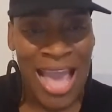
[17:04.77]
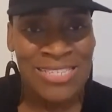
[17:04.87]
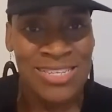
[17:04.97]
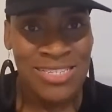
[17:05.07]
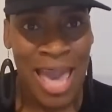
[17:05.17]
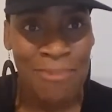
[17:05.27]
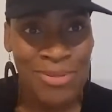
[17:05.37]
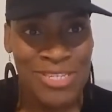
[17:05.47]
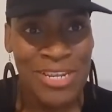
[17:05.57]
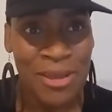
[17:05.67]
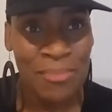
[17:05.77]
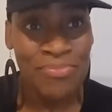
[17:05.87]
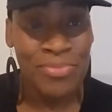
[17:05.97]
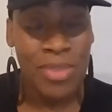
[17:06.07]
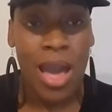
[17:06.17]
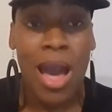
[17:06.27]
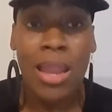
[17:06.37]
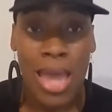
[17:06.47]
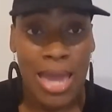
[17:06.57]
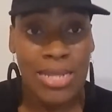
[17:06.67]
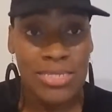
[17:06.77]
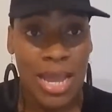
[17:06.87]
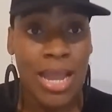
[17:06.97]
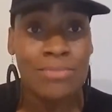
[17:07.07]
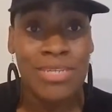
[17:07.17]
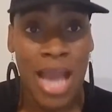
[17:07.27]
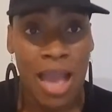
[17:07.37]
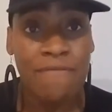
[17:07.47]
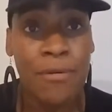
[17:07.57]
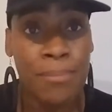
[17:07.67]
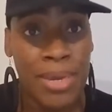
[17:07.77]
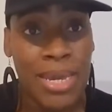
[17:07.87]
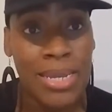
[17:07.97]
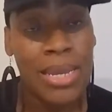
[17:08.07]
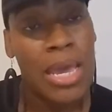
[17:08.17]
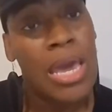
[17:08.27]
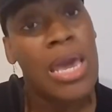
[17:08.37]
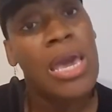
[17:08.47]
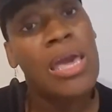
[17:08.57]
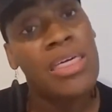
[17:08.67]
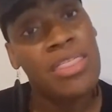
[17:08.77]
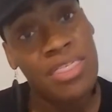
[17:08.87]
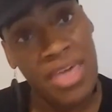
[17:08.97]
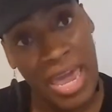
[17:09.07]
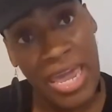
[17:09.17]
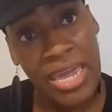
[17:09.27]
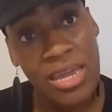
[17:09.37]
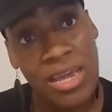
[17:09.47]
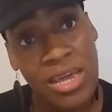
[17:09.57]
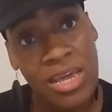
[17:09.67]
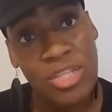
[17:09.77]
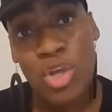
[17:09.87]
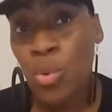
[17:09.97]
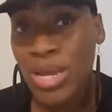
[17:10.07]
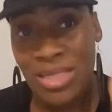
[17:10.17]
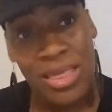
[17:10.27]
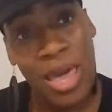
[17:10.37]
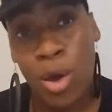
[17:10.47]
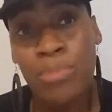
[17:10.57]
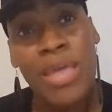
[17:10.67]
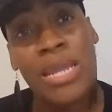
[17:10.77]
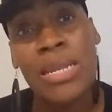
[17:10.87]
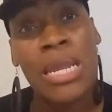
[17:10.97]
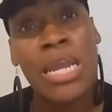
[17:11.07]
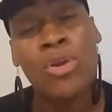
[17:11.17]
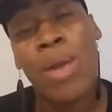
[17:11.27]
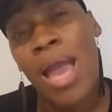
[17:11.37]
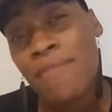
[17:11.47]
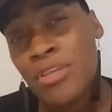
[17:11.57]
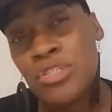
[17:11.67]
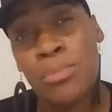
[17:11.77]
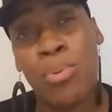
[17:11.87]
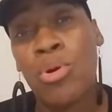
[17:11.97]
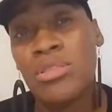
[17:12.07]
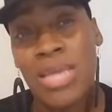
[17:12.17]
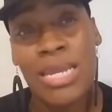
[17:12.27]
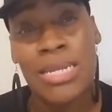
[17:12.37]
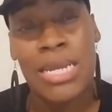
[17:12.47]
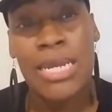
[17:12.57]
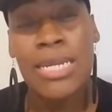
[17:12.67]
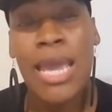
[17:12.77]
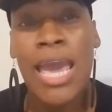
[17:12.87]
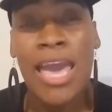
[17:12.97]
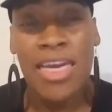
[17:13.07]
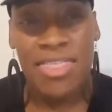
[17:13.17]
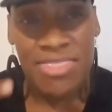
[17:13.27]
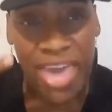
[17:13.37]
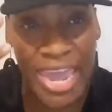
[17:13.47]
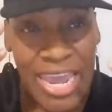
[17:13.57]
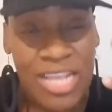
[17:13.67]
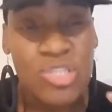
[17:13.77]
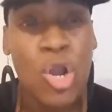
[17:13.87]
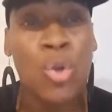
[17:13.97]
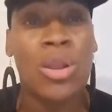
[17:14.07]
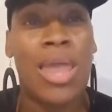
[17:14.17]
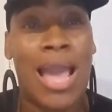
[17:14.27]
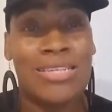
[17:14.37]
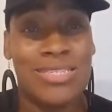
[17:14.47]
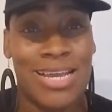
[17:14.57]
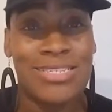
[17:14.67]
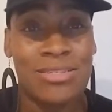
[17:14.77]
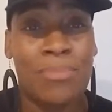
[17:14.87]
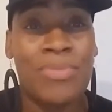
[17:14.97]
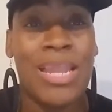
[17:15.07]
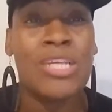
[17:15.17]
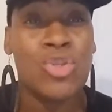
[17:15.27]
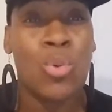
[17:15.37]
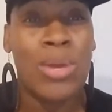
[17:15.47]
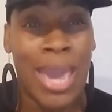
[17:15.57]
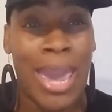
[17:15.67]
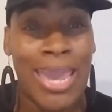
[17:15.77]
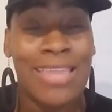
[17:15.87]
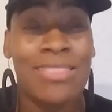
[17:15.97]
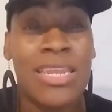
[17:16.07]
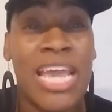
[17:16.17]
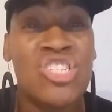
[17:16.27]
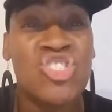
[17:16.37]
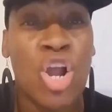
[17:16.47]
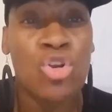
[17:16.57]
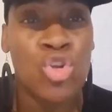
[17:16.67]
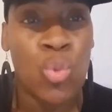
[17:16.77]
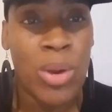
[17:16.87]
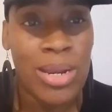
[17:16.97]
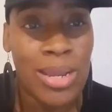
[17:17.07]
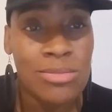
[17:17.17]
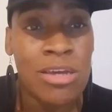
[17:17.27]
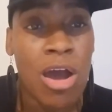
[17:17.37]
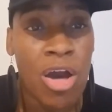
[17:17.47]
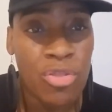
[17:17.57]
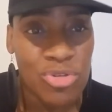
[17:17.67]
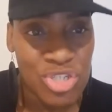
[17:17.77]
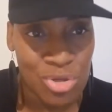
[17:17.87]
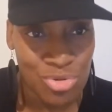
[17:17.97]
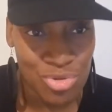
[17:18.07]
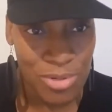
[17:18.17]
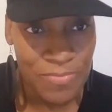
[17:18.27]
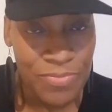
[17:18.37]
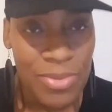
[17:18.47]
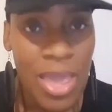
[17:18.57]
has this happen to them, a lot of times, God forbid, they don't get the help they need or have the support they need. They internalize it as something that's okay, and then they start doing it to other children.